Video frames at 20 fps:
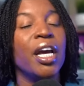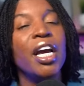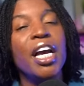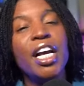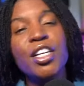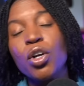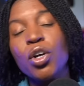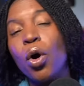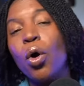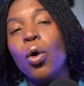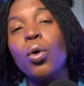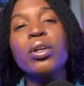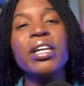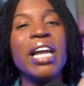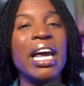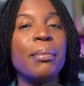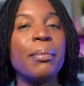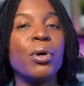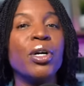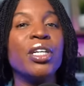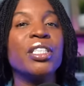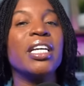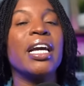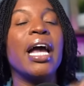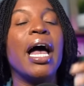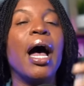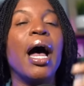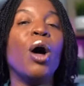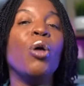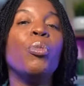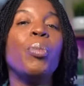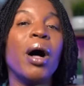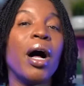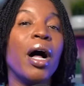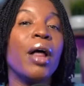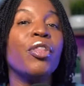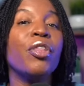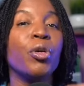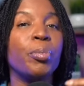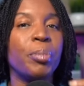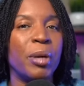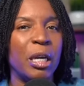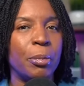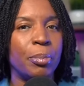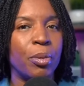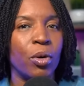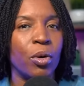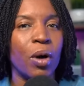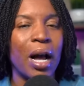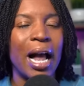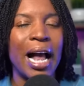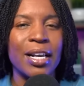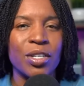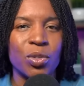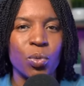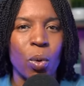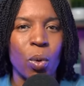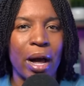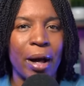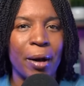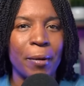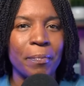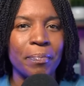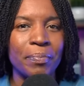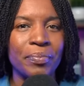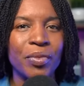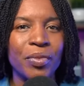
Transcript: his old neighborhood to help other people as well.